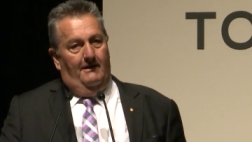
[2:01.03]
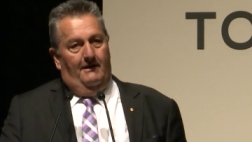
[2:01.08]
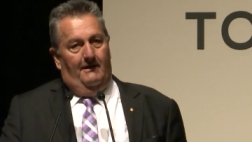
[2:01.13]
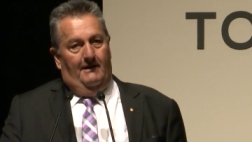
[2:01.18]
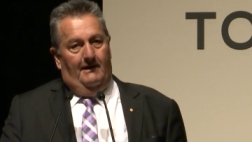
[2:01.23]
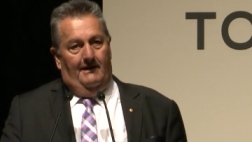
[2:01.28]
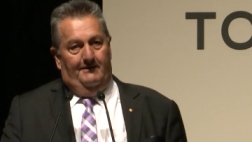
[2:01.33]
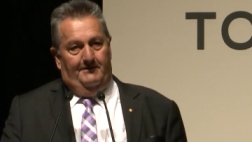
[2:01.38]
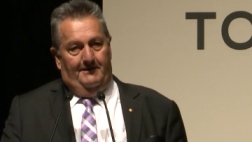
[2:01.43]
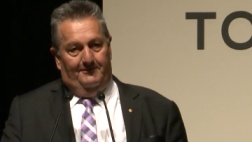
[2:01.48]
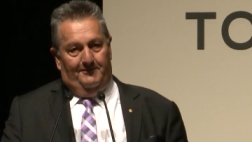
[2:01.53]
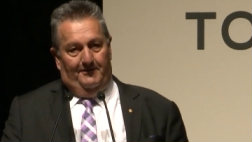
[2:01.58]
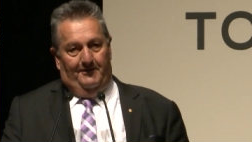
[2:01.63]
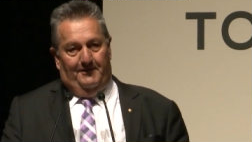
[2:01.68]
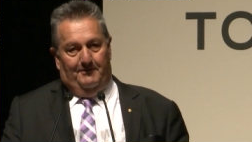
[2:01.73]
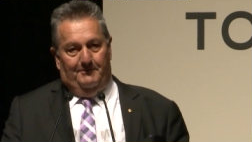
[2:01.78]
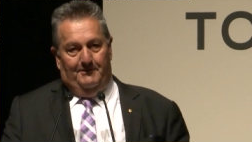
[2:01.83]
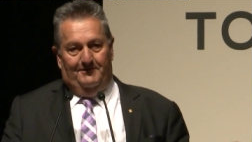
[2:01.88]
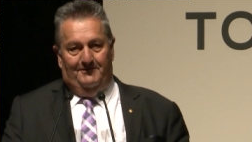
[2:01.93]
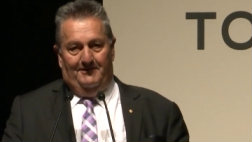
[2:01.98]
Uh, that's not the
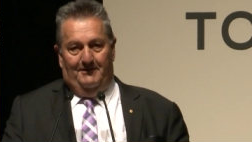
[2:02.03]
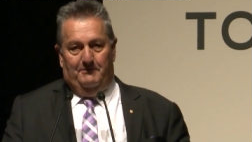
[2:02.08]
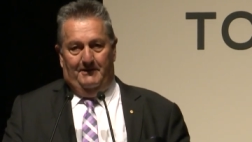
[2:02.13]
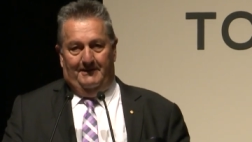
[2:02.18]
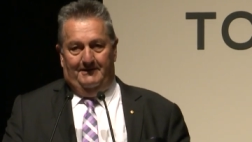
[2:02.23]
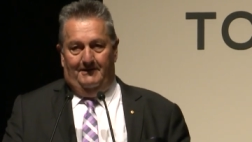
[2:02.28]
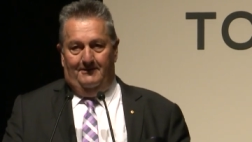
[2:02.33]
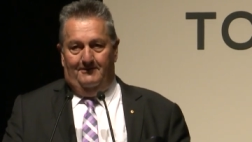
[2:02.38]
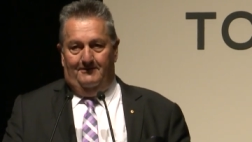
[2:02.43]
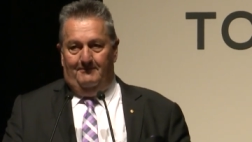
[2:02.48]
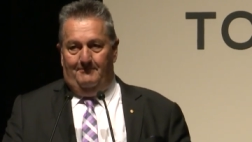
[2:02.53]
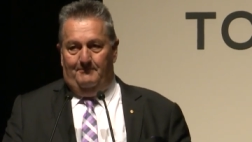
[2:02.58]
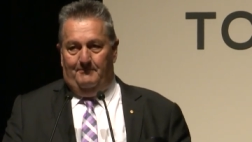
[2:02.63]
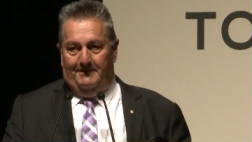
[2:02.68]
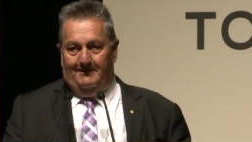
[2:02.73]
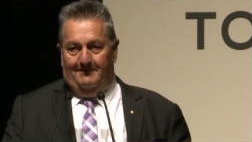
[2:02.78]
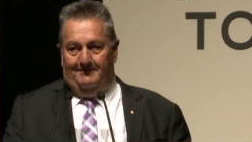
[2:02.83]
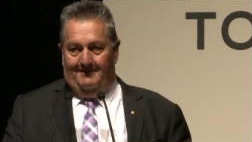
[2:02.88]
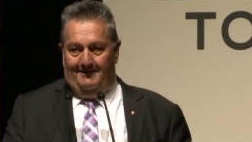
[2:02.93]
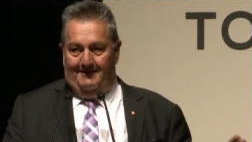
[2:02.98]
reason he went in, but
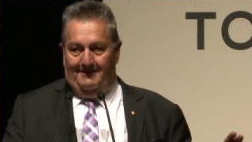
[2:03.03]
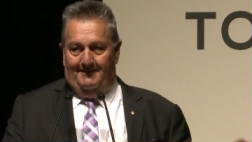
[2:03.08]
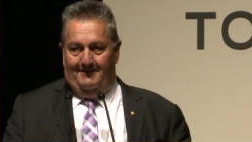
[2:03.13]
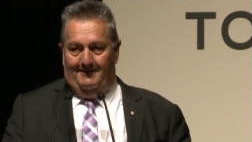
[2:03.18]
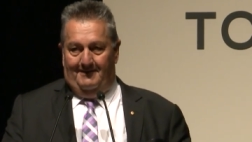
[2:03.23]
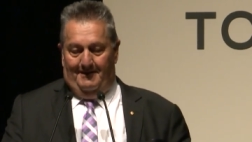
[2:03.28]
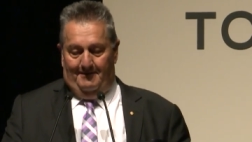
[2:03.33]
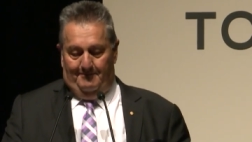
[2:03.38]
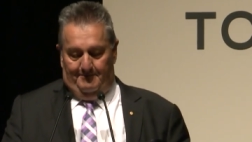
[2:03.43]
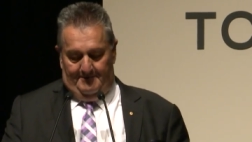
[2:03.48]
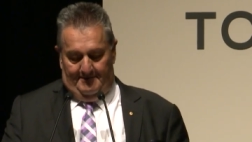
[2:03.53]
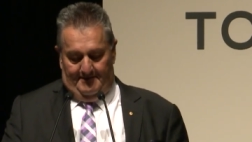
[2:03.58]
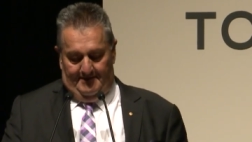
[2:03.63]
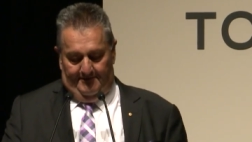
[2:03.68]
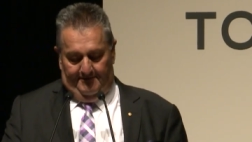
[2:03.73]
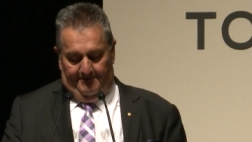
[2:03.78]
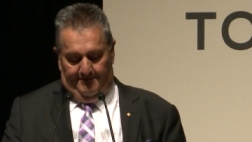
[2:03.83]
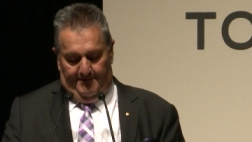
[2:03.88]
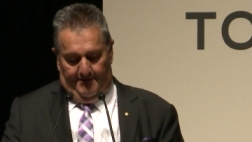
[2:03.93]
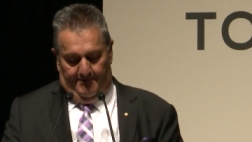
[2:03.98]
he, um, he
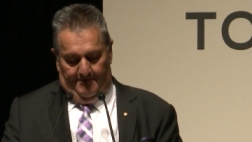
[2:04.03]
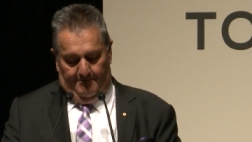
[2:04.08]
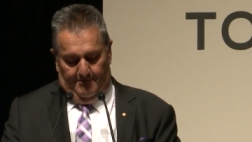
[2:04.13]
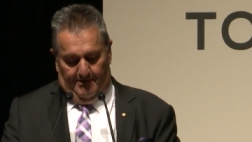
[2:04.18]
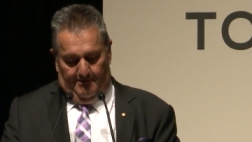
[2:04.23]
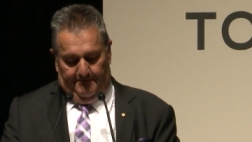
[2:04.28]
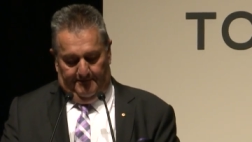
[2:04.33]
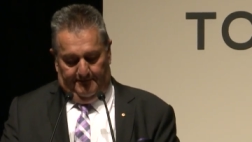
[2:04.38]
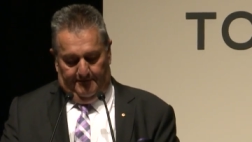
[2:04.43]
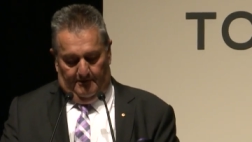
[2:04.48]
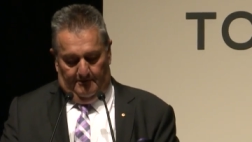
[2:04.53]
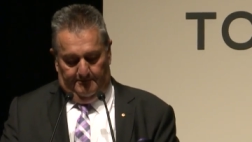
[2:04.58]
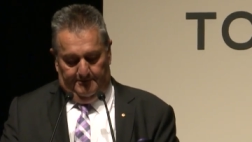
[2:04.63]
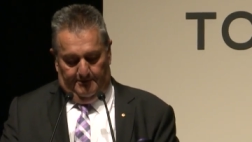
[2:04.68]
was a very well performed